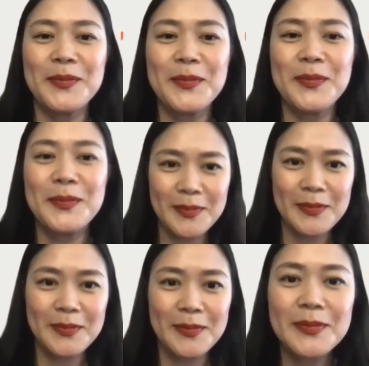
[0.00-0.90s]

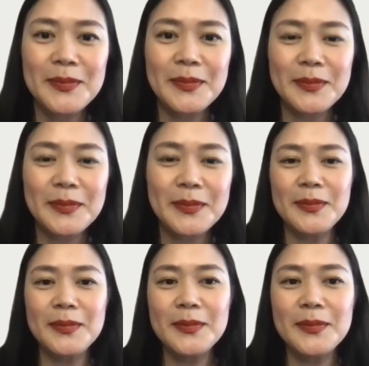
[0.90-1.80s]

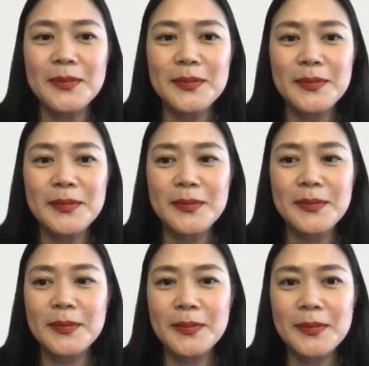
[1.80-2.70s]

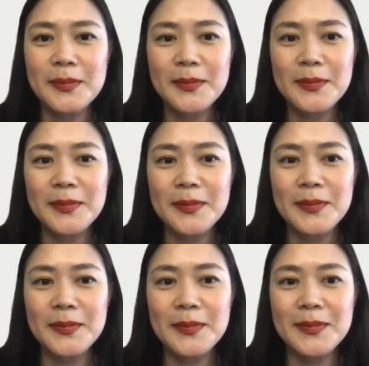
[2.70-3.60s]

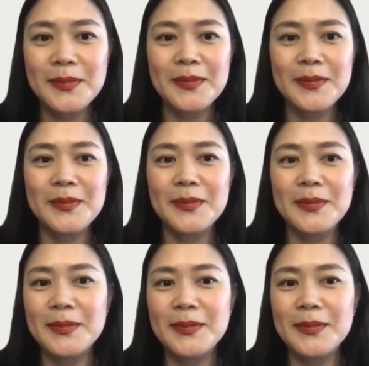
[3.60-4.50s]

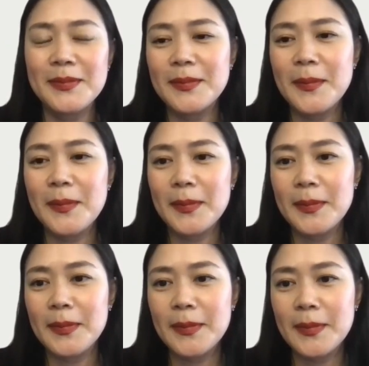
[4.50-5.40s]

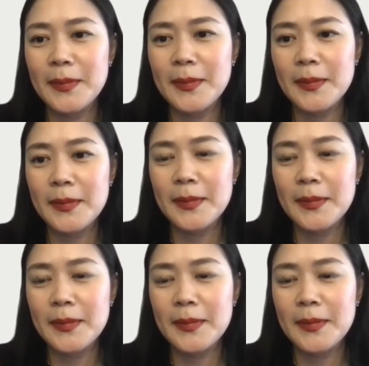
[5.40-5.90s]
The person shown says nothing.